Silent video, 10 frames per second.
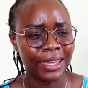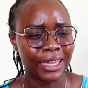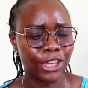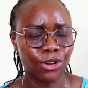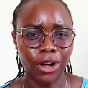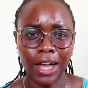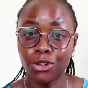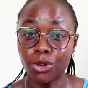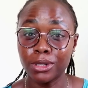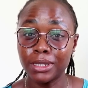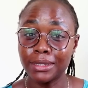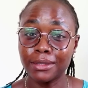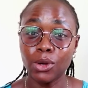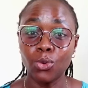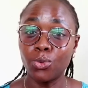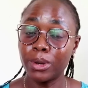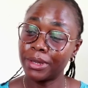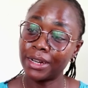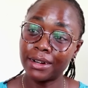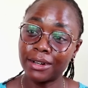He had all these
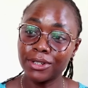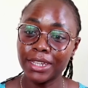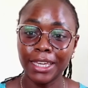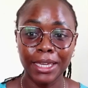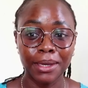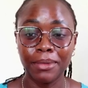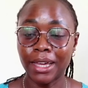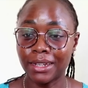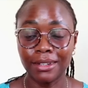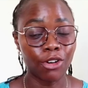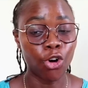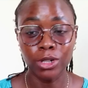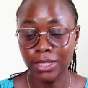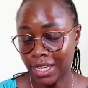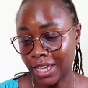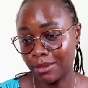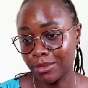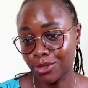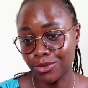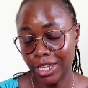women around him at all
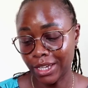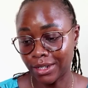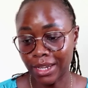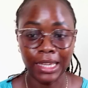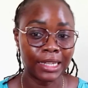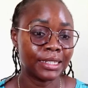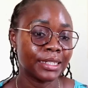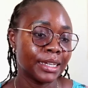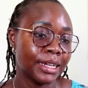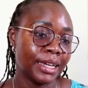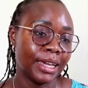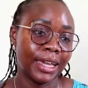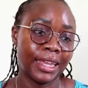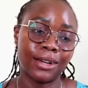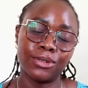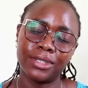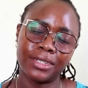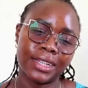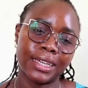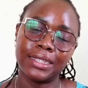times of day and night. And I was
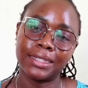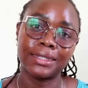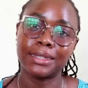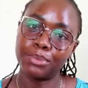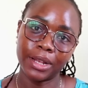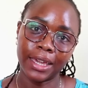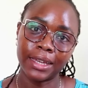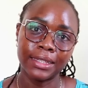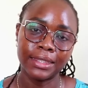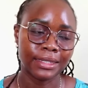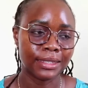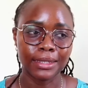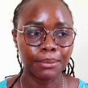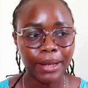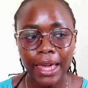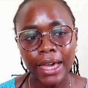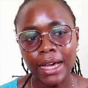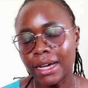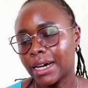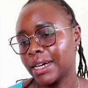just like, this is a player. This is a
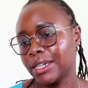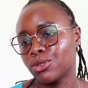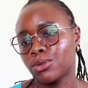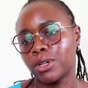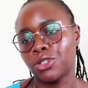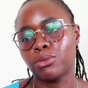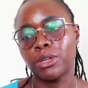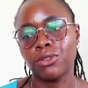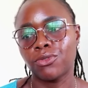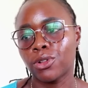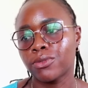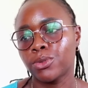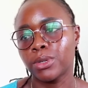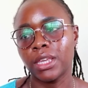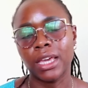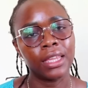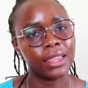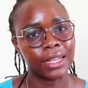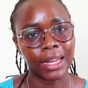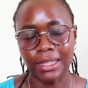player. I don't want to be involved with
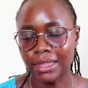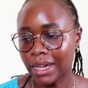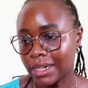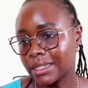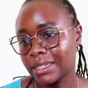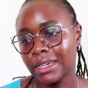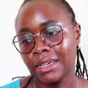anything like that.